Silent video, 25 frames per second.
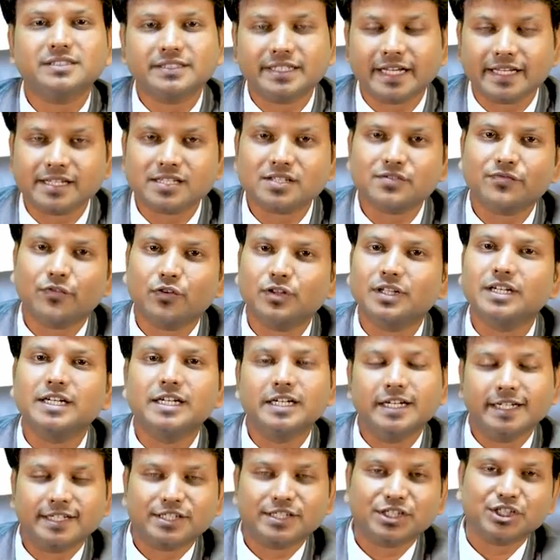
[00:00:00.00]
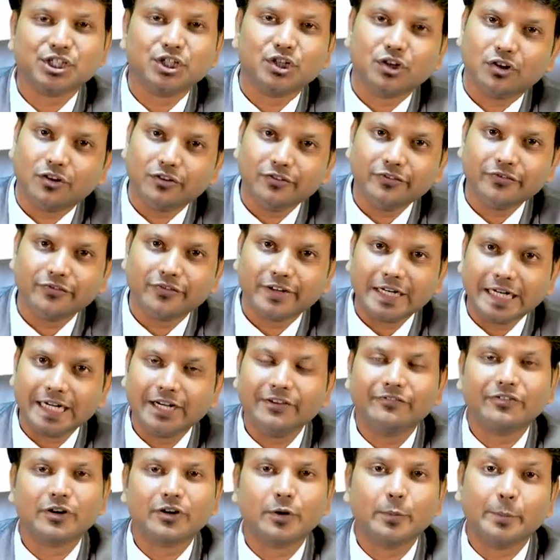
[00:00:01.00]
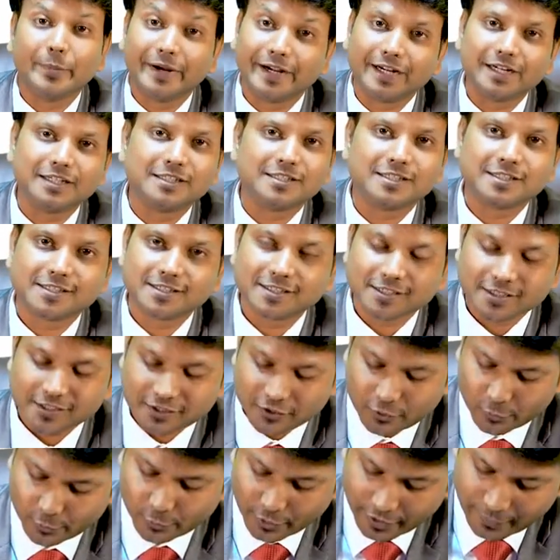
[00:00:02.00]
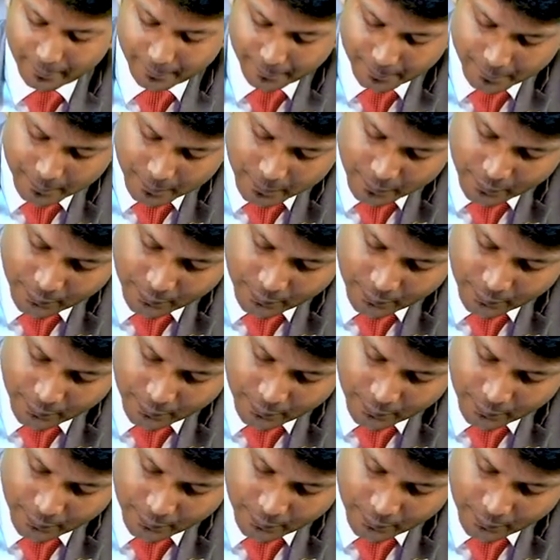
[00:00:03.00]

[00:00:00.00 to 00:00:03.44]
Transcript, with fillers: test for the detection of different metals. Okay.